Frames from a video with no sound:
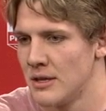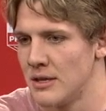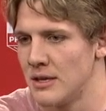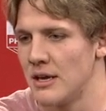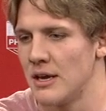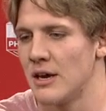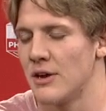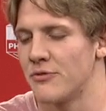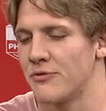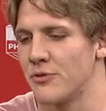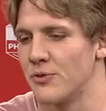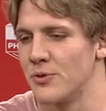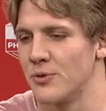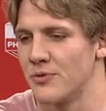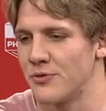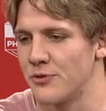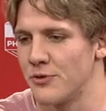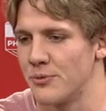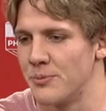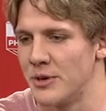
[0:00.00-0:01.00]
Yeah,
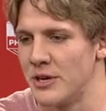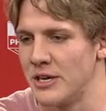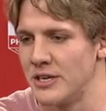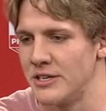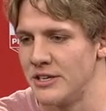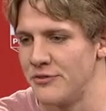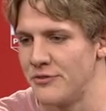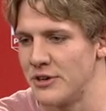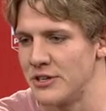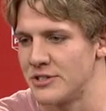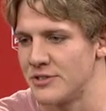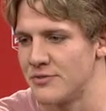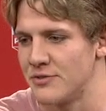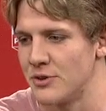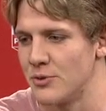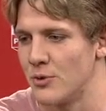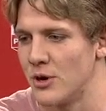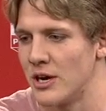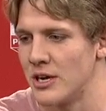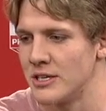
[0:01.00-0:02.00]
for me,
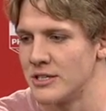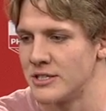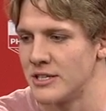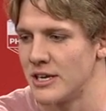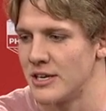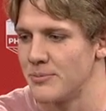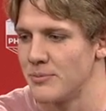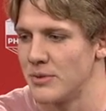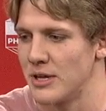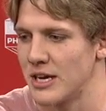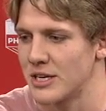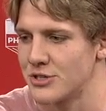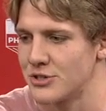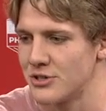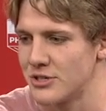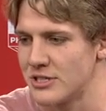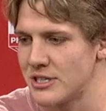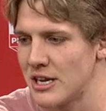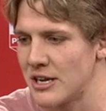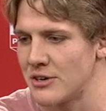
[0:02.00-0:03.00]
defensively-wise, that black
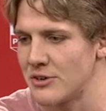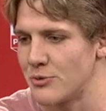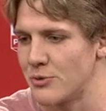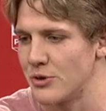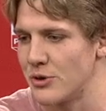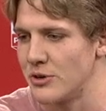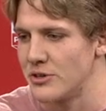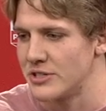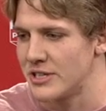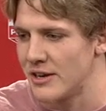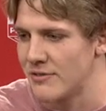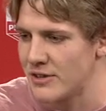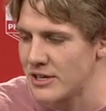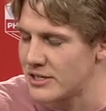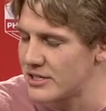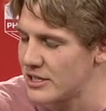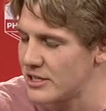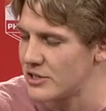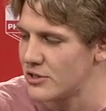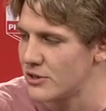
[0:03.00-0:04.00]
shirt standard, we always have that
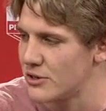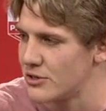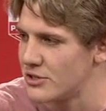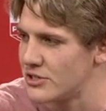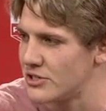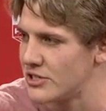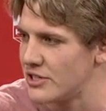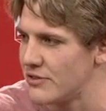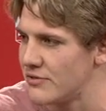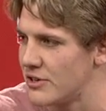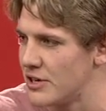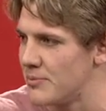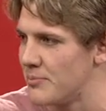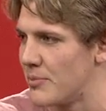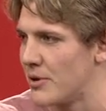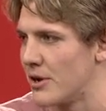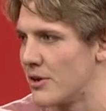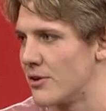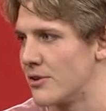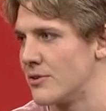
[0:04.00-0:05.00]
sense of urgency of getting
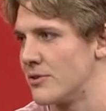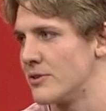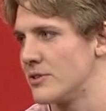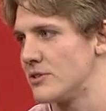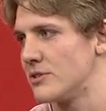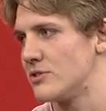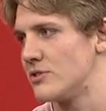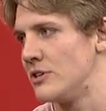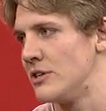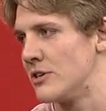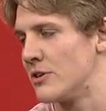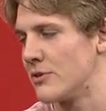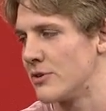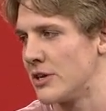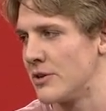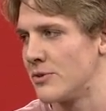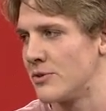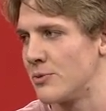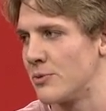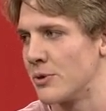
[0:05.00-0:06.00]
better and, you know,
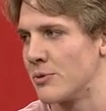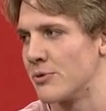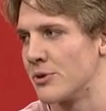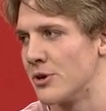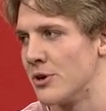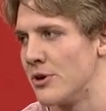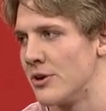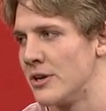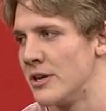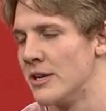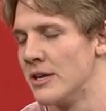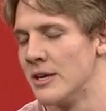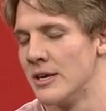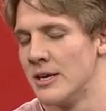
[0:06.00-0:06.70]
getting to where we're going.